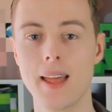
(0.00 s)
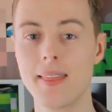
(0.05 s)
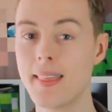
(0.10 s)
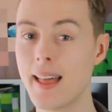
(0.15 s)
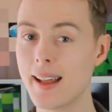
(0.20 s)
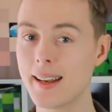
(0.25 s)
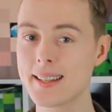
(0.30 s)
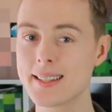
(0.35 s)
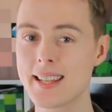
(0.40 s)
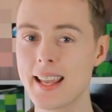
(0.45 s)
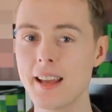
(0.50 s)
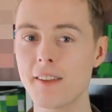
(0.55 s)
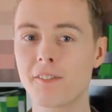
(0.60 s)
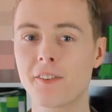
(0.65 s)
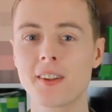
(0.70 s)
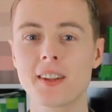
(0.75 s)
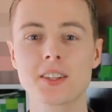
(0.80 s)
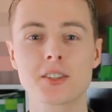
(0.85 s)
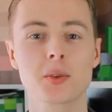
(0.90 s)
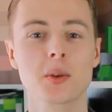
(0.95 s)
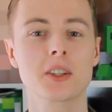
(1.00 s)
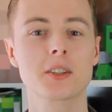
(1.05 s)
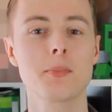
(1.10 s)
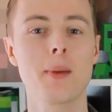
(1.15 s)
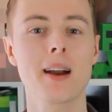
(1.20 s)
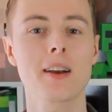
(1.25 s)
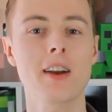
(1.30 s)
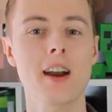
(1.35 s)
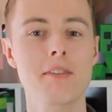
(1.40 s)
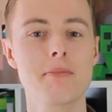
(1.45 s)
And that is it for this week's
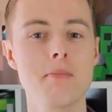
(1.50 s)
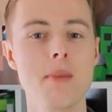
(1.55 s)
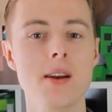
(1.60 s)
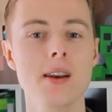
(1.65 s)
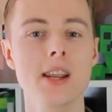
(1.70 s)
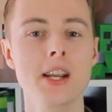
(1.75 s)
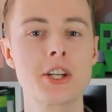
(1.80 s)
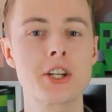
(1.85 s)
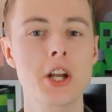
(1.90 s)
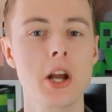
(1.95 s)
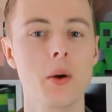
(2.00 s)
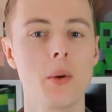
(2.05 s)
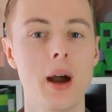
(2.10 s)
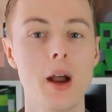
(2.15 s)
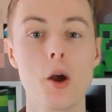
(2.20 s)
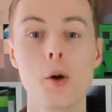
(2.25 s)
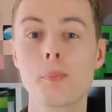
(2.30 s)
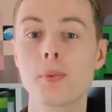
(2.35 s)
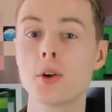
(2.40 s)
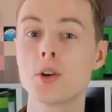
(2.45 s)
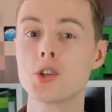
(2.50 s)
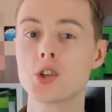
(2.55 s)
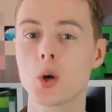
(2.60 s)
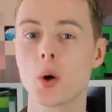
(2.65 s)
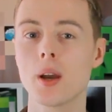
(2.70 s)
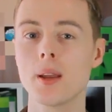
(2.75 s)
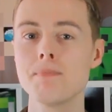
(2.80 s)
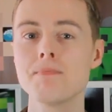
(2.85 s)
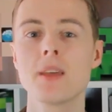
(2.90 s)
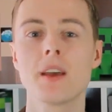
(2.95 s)
Minecraft Monday show. I hope you
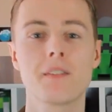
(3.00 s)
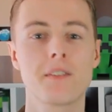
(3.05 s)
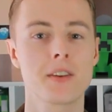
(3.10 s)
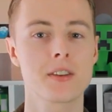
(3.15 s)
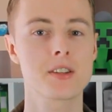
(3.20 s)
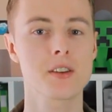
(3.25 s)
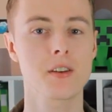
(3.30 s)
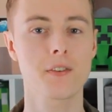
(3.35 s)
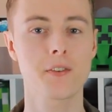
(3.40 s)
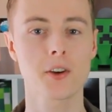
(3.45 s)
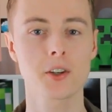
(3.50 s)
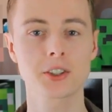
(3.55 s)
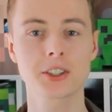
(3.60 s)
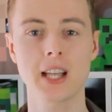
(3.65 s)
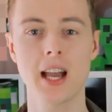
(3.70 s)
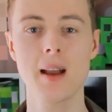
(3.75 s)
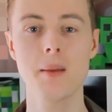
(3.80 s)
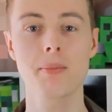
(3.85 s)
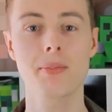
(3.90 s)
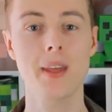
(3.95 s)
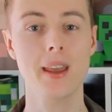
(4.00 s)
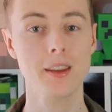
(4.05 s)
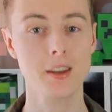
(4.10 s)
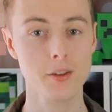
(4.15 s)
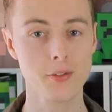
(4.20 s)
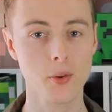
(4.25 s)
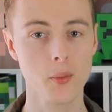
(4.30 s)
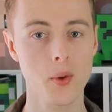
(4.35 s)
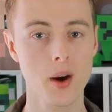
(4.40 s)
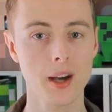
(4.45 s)
enjoyed. If it's your first time, thank
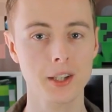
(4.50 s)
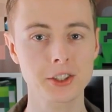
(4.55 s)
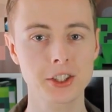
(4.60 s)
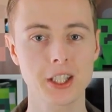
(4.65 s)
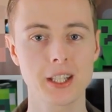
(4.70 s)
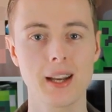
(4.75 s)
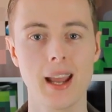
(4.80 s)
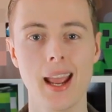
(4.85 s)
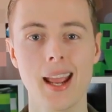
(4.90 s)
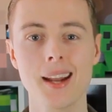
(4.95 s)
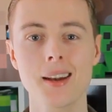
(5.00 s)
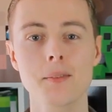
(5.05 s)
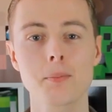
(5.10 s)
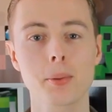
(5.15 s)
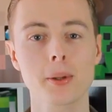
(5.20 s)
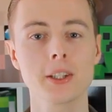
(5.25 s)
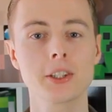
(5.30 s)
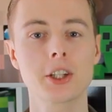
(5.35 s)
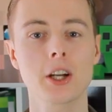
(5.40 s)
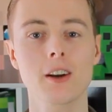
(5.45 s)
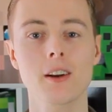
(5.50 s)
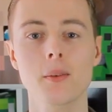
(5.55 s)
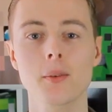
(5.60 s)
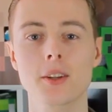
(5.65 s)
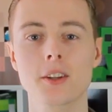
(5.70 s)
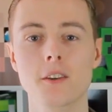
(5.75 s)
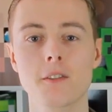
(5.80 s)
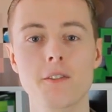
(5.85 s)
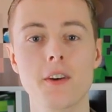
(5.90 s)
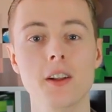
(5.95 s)
you for watching, and please share it
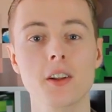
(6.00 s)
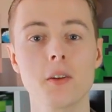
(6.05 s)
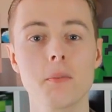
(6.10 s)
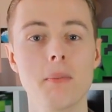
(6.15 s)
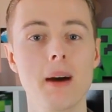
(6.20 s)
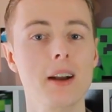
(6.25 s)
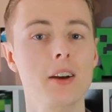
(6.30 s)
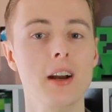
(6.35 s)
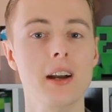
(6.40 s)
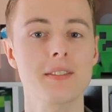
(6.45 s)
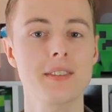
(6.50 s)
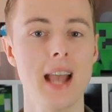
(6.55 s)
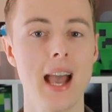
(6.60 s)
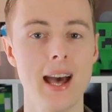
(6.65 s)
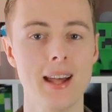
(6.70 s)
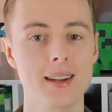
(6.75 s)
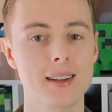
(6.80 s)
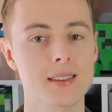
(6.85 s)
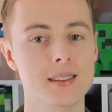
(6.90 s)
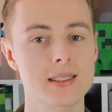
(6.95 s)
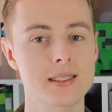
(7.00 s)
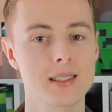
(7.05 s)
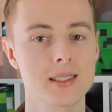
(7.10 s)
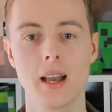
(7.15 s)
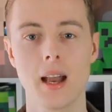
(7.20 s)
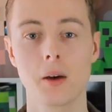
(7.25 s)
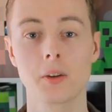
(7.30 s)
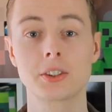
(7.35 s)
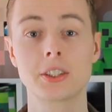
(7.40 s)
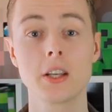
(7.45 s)
with your fellow Minecraft addicts.
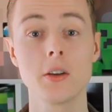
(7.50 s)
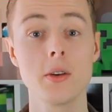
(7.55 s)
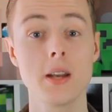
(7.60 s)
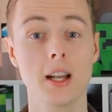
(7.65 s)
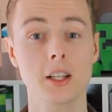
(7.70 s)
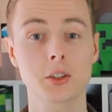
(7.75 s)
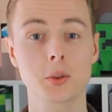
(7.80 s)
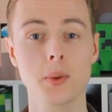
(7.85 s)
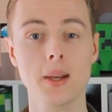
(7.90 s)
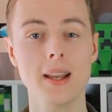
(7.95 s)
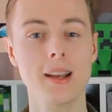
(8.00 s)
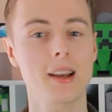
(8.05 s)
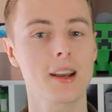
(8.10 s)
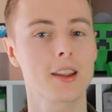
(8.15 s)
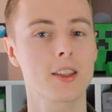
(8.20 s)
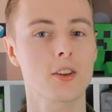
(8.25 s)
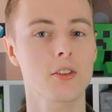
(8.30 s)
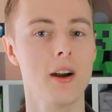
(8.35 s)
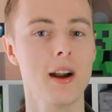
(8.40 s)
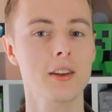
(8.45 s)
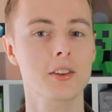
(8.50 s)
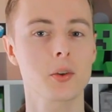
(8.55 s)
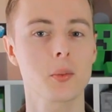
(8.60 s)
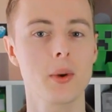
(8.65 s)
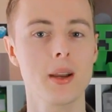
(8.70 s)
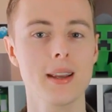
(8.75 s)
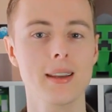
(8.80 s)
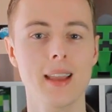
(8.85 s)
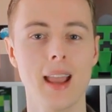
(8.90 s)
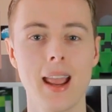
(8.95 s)
I will see you next week, throughout the
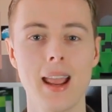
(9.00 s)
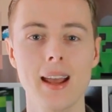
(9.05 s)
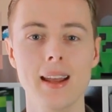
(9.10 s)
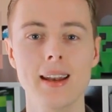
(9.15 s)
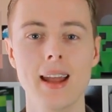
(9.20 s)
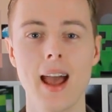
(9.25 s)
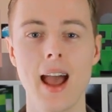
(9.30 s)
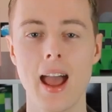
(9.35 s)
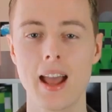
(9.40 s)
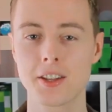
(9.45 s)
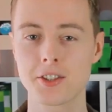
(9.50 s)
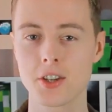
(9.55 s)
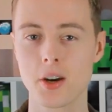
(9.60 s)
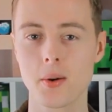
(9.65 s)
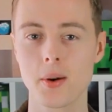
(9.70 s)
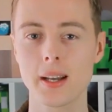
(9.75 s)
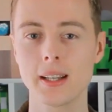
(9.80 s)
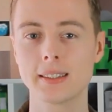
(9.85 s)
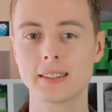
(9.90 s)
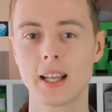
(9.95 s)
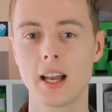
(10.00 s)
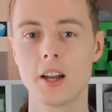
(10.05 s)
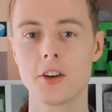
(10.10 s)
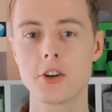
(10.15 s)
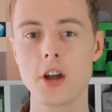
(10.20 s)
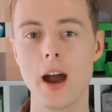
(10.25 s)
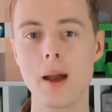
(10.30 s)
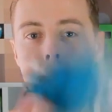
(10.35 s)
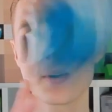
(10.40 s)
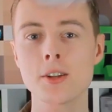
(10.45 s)
week, and as always,
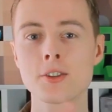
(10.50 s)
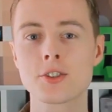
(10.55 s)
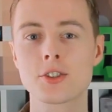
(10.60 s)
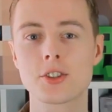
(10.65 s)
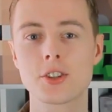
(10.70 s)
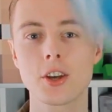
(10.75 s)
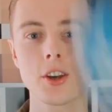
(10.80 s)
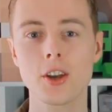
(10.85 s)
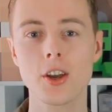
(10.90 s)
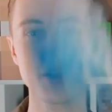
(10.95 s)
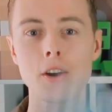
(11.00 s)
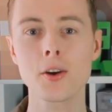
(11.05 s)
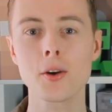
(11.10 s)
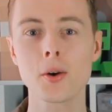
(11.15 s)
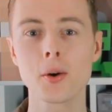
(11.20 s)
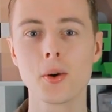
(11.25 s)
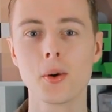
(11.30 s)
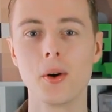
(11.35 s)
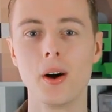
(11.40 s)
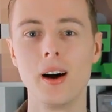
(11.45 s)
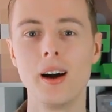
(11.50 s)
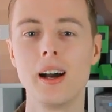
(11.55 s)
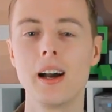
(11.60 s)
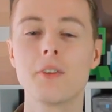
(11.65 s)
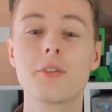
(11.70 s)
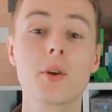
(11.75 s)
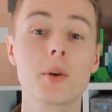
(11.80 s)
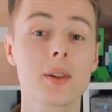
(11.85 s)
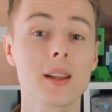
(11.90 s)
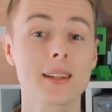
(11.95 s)
diamonds to you!
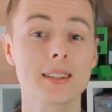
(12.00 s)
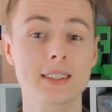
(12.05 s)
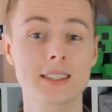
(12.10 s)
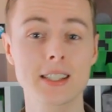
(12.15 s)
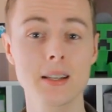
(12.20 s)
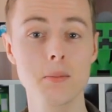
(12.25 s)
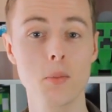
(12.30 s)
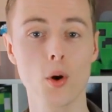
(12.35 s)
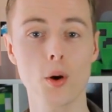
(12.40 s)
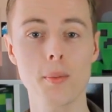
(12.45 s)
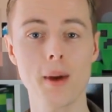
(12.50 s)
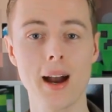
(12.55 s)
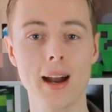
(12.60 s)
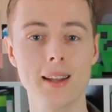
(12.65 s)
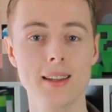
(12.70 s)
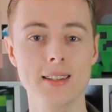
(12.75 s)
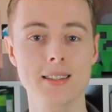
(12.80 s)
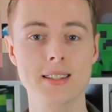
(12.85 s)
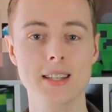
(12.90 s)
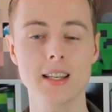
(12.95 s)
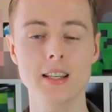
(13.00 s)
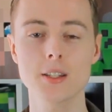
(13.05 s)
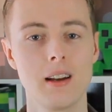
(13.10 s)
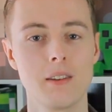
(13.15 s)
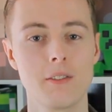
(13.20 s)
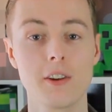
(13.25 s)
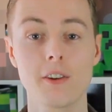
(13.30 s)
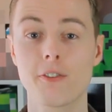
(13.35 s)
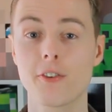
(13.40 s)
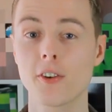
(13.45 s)
If you would like to see more behind the scenes,
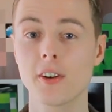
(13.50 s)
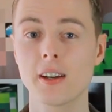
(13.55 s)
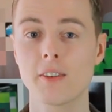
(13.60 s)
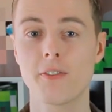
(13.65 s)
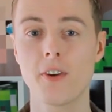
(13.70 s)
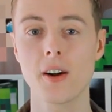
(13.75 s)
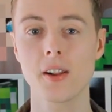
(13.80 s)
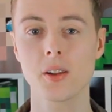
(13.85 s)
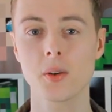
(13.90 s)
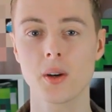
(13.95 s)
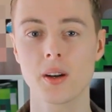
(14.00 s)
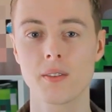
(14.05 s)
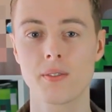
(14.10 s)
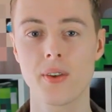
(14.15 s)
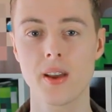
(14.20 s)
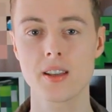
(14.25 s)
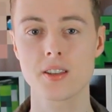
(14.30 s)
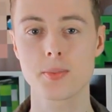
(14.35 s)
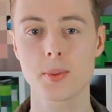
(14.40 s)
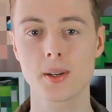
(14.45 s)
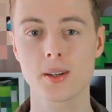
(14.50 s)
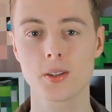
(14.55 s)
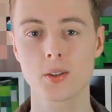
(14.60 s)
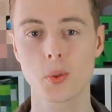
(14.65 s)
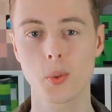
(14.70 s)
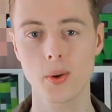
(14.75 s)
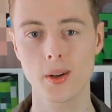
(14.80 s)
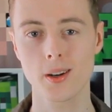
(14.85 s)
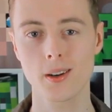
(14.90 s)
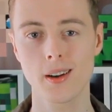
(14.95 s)
feel free to follow on Facebook and
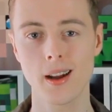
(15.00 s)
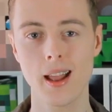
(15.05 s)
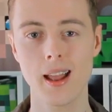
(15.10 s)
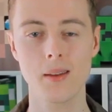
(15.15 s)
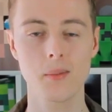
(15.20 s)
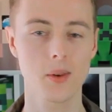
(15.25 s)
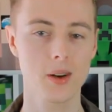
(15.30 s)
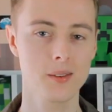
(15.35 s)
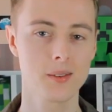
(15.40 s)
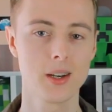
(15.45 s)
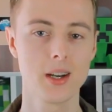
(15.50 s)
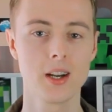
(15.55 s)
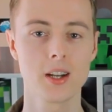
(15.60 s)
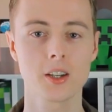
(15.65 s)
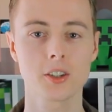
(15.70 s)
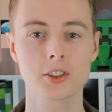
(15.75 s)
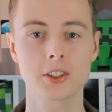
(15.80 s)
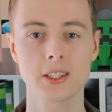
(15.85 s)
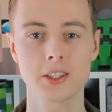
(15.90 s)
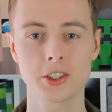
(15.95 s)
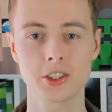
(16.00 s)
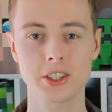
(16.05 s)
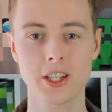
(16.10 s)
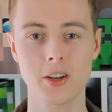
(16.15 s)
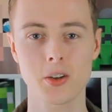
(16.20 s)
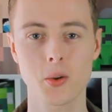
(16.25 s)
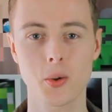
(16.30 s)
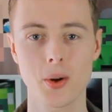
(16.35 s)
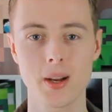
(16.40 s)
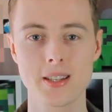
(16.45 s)
Twitter, and well, you'll see just
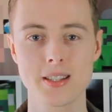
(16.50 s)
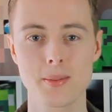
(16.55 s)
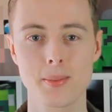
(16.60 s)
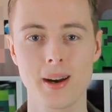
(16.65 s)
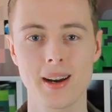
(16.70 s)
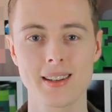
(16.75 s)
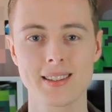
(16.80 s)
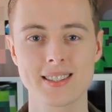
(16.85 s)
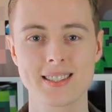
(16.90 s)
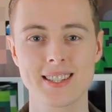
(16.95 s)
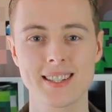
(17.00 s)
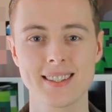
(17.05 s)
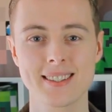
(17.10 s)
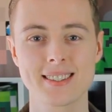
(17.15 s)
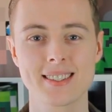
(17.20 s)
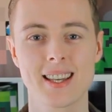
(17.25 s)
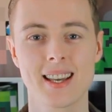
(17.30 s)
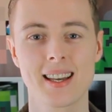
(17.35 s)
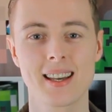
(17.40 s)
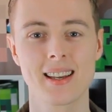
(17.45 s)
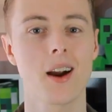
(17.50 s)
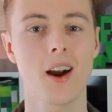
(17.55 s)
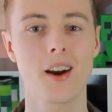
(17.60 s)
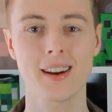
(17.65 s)
how crazy behind the scenes get.